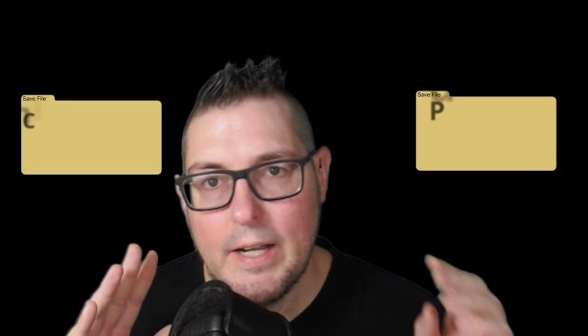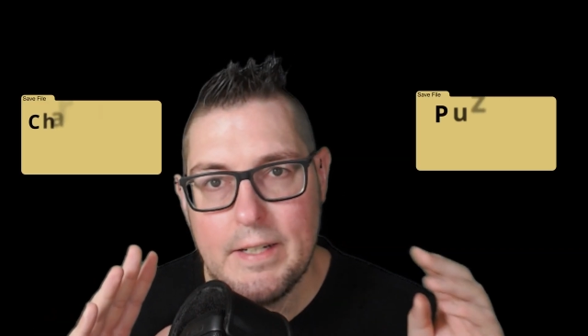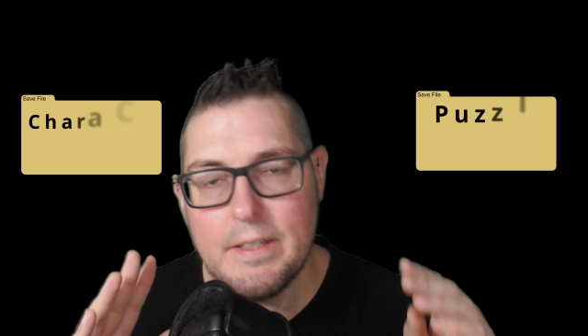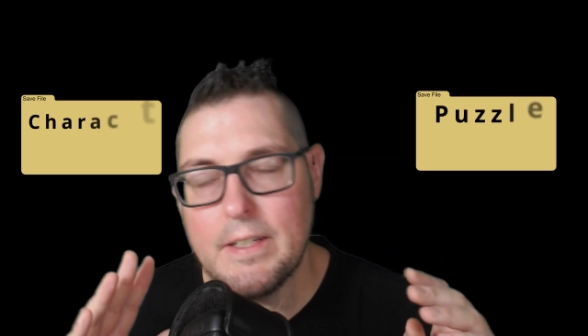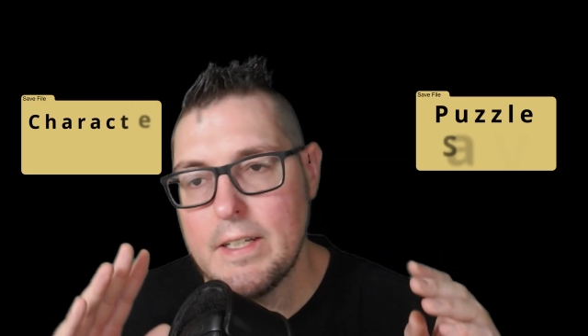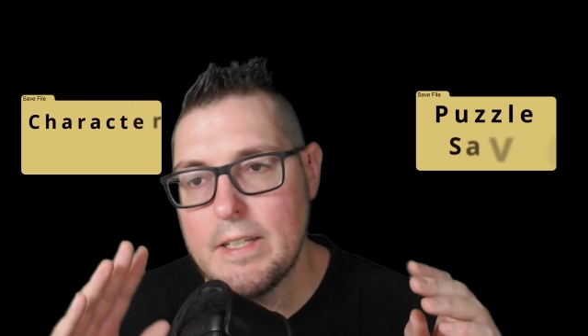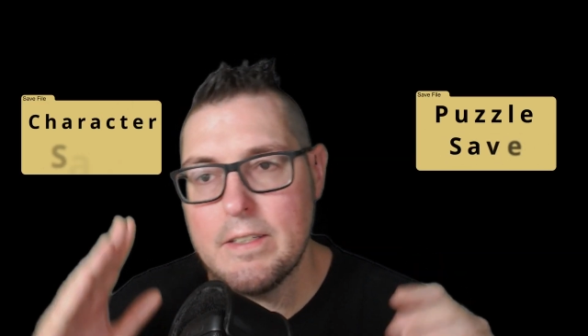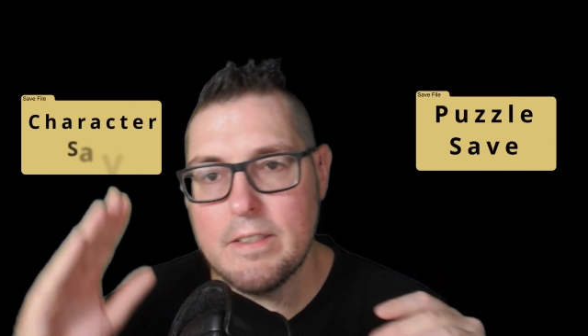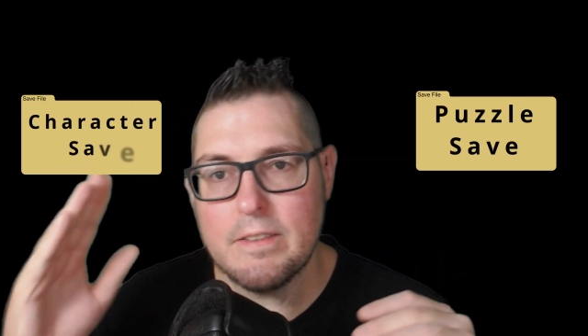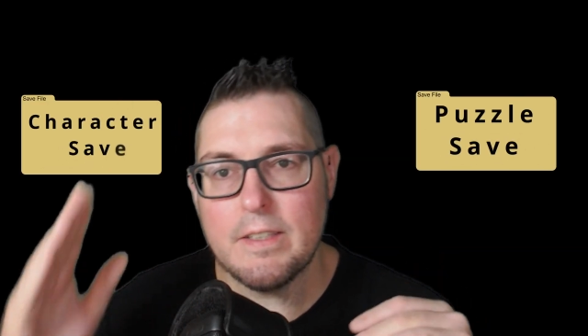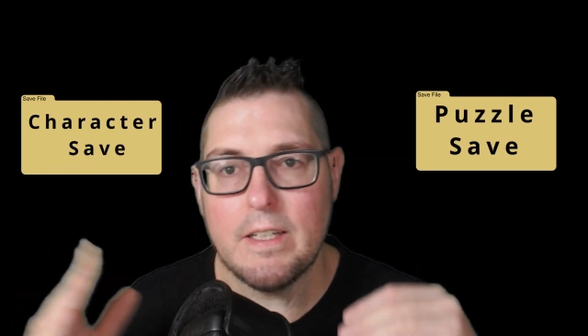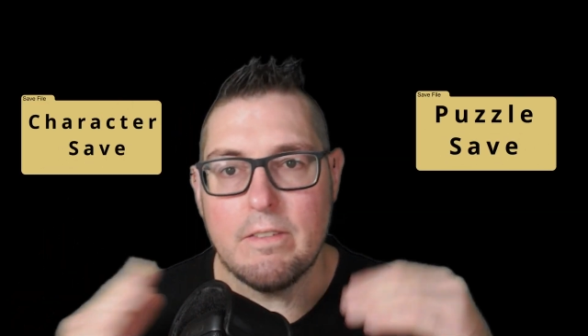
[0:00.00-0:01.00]
need
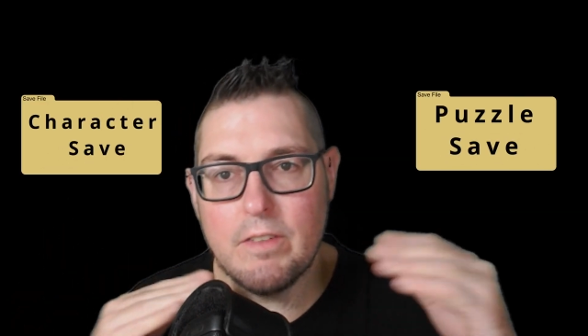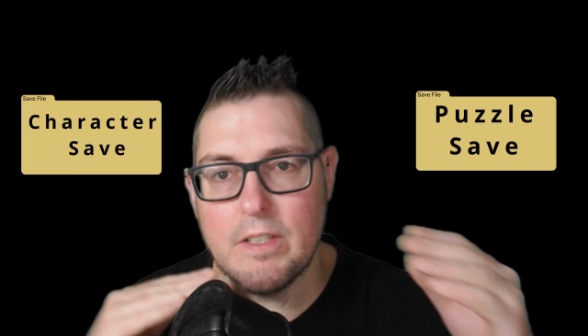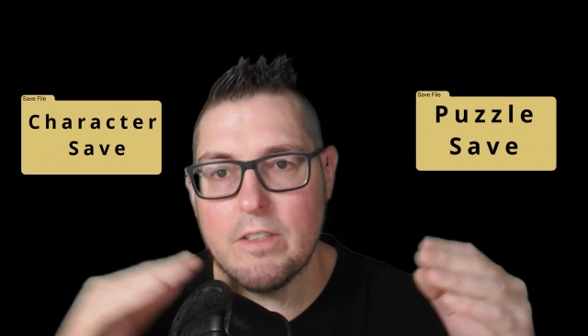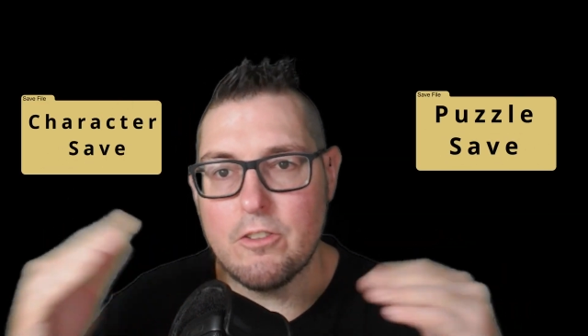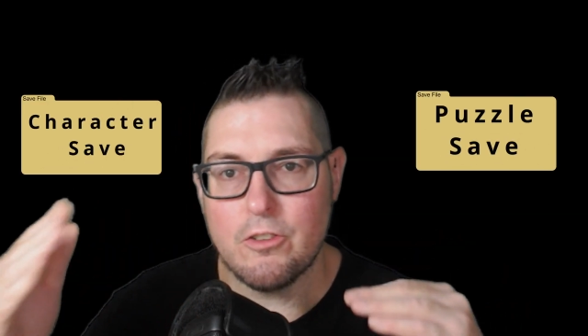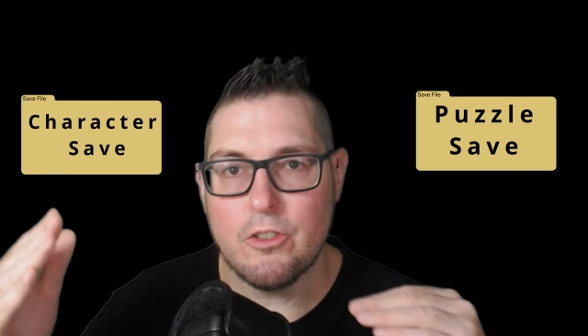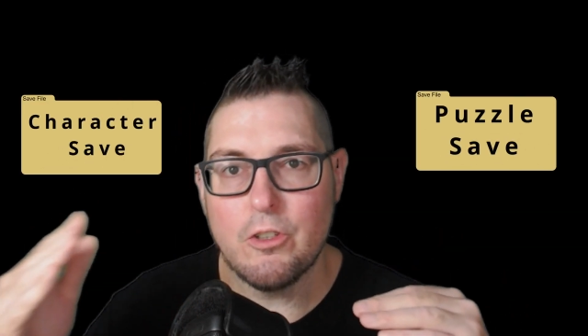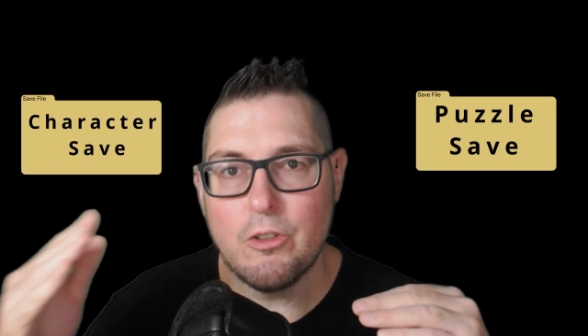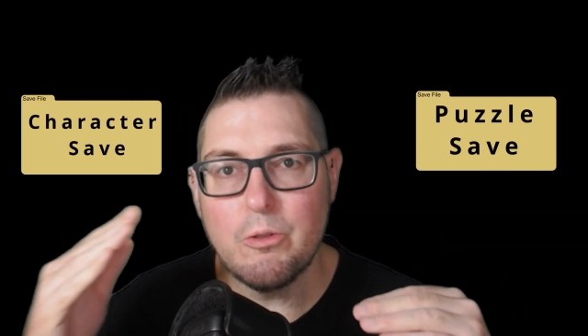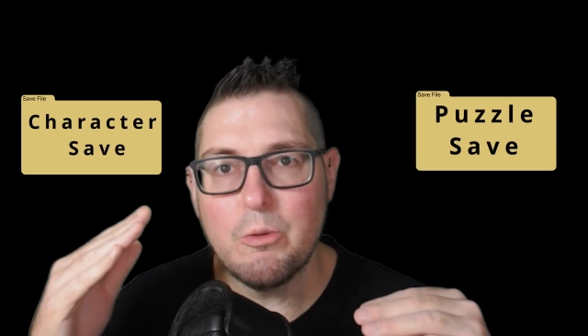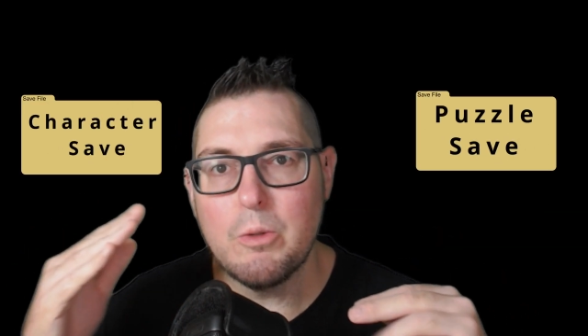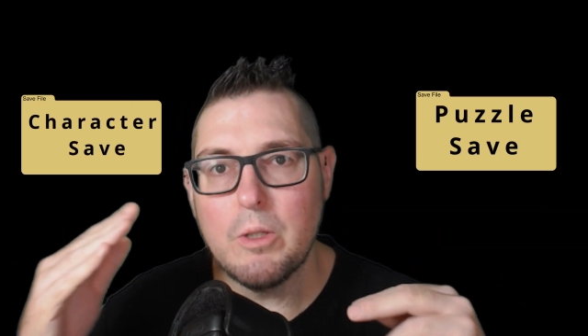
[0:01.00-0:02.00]
to save these
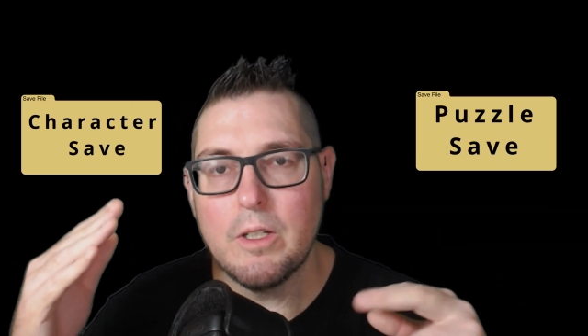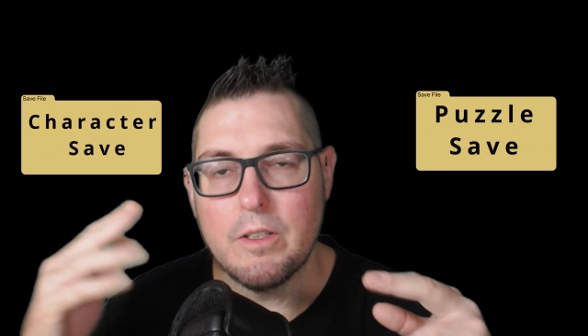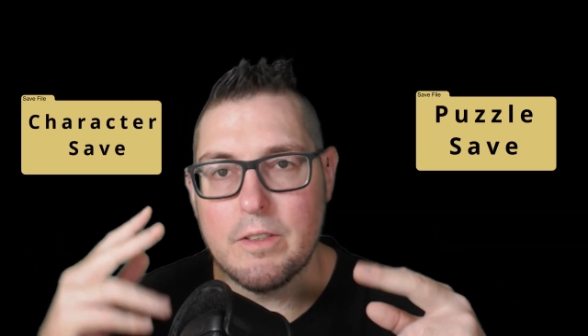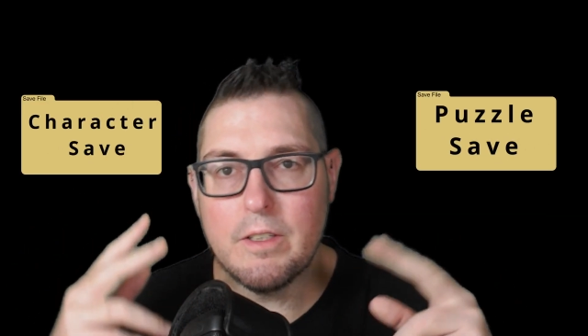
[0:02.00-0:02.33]
two